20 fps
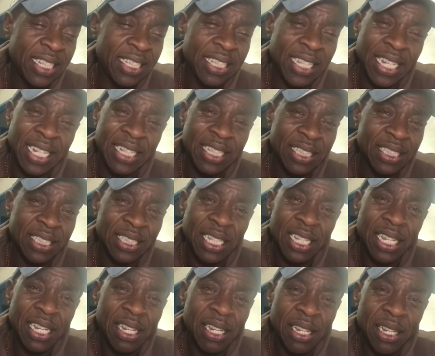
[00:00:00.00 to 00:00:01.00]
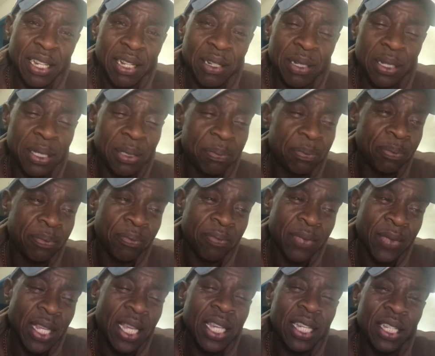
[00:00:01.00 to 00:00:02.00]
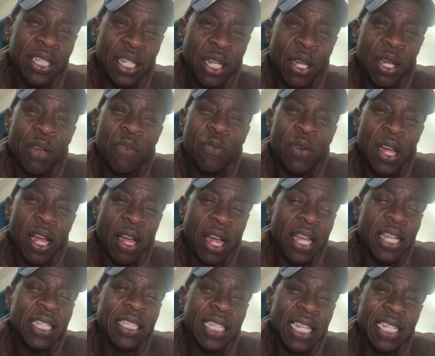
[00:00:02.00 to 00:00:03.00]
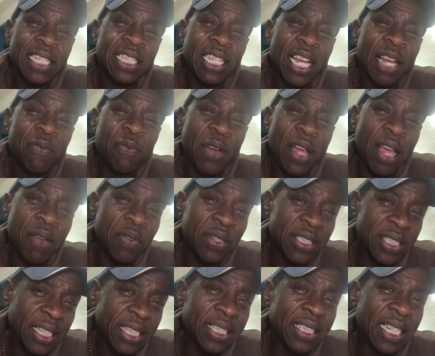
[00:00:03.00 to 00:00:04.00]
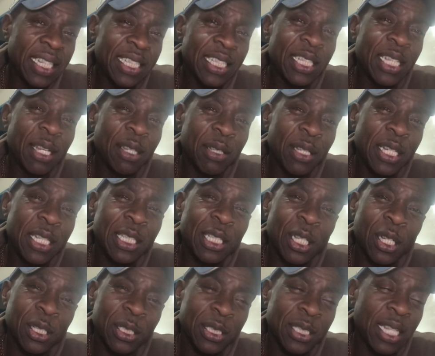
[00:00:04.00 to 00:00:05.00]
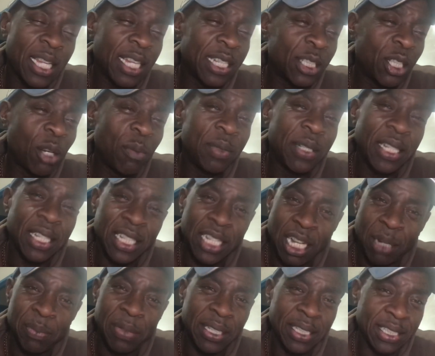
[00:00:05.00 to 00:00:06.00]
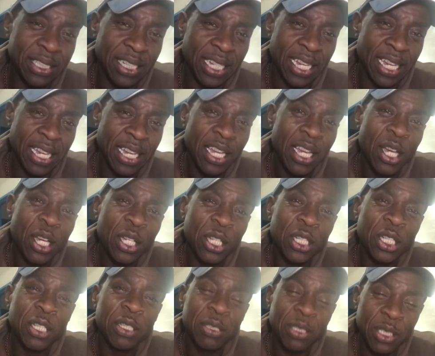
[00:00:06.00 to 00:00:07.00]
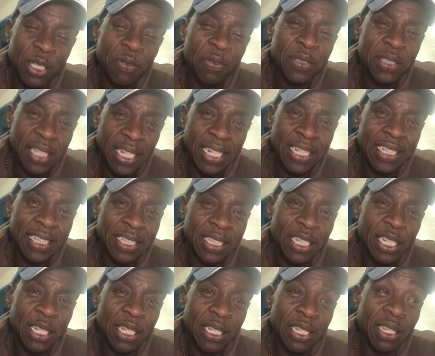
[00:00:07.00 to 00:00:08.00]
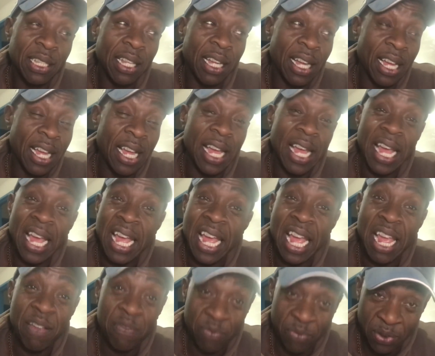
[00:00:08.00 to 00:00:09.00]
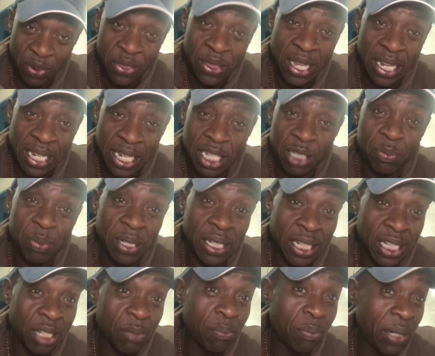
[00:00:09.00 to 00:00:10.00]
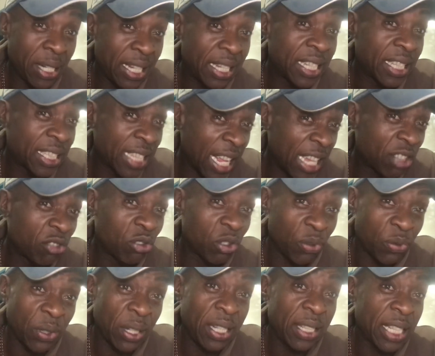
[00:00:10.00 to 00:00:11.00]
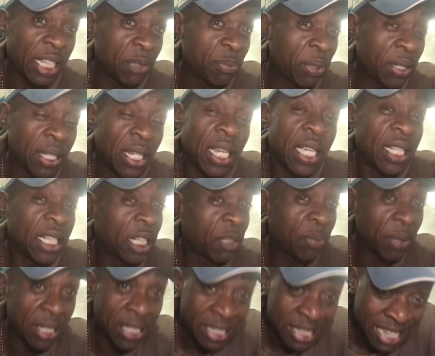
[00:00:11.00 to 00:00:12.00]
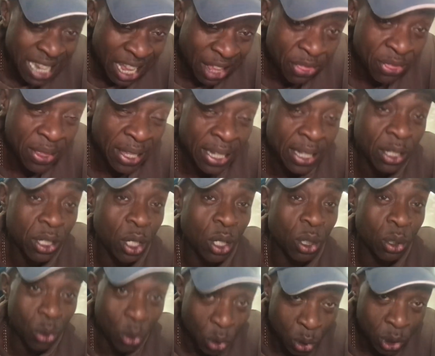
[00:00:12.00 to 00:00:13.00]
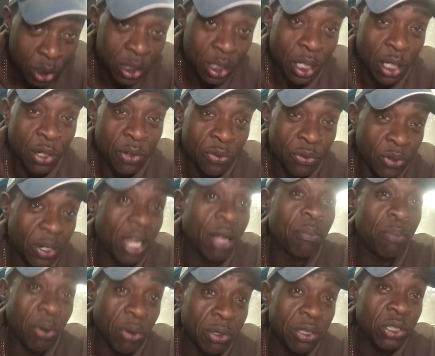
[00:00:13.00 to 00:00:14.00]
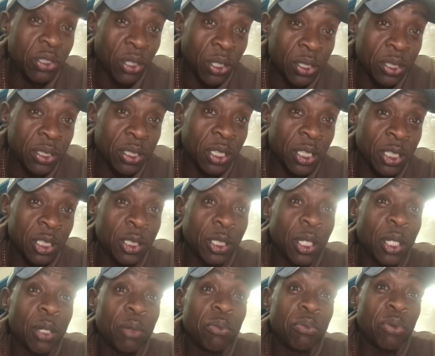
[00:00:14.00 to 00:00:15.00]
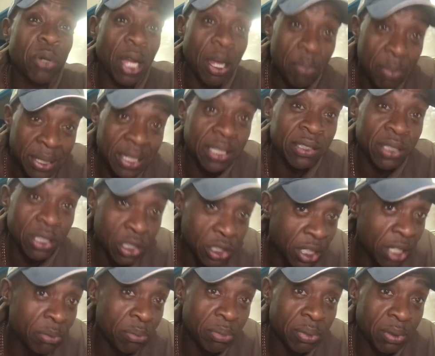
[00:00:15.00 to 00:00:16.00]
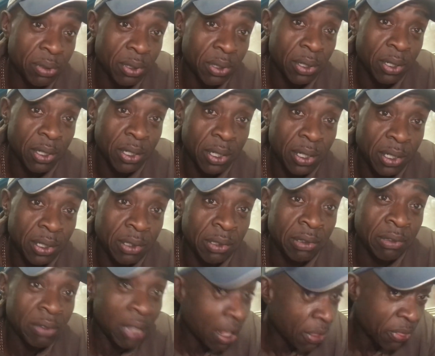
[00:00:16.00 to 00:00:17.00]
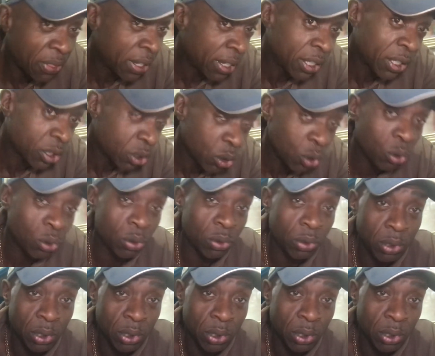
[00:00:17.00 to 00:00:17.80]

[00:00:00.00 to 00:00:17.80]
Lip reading: needs. You know, it's like ever since he's lost like Dominic Cummings. Yeah, you've seen like everything has been a complete catastrophe. There's been nothing good throughout Boris Johnson's prime ministership. Nothing at all,